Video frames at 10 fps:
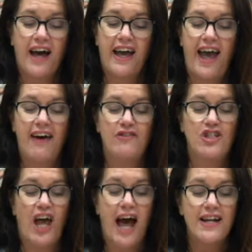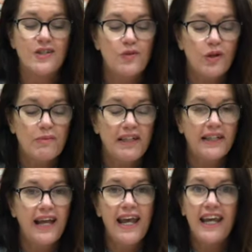I have Chaz
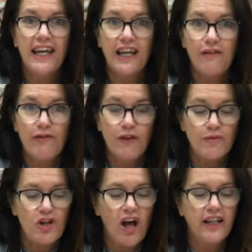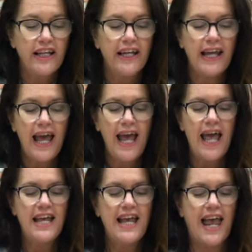Norman, Ephraim Jolly,
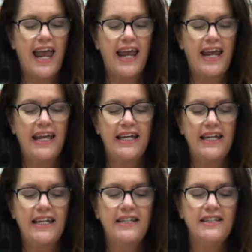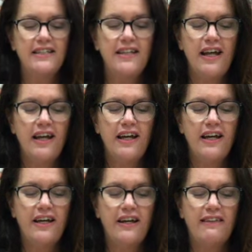and
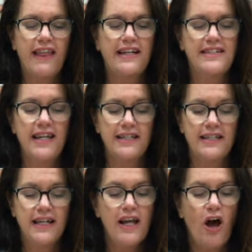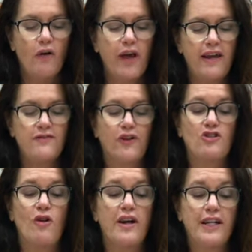that's it. Okay, for
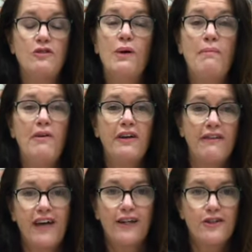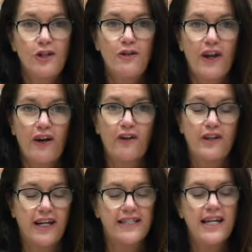Drawn Into a Book, I've got two that
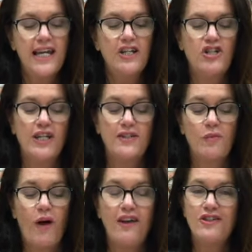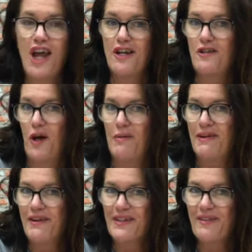earned it, Jason Welch and Toby
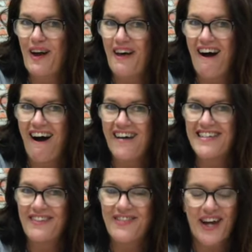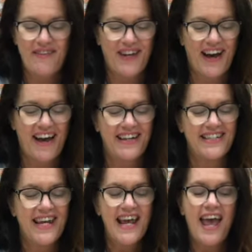Cornwell. Awesome job,
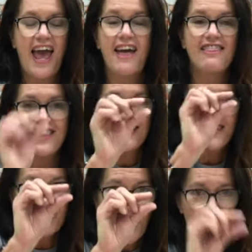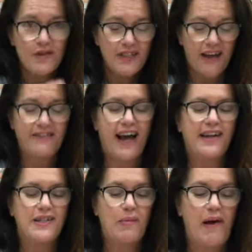guys. And this close, I've got
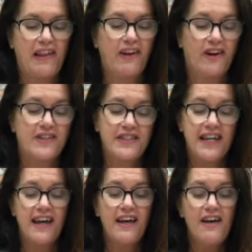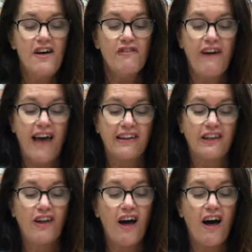Isabella Garcia,
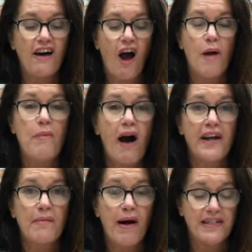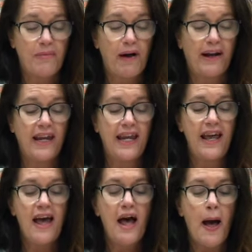Violet Long, Arpana
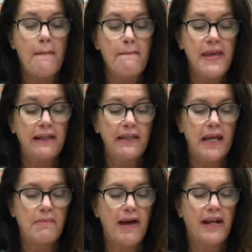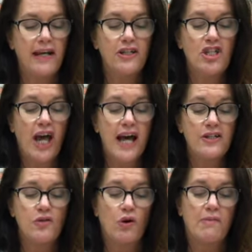Masapati, Amelia Mena,
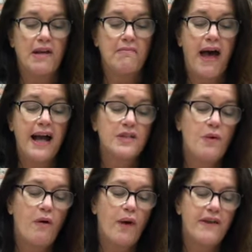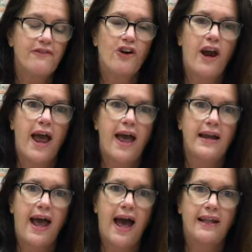Chaz Norman, Maxwell Wafer,
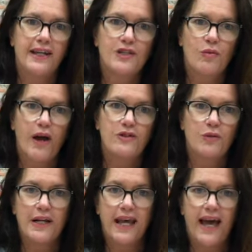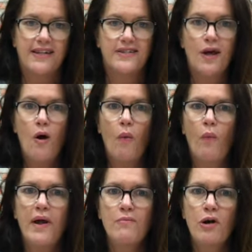and Alex Rodriguez.
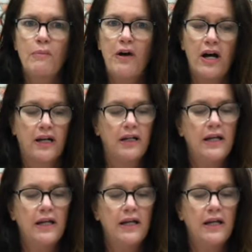One more book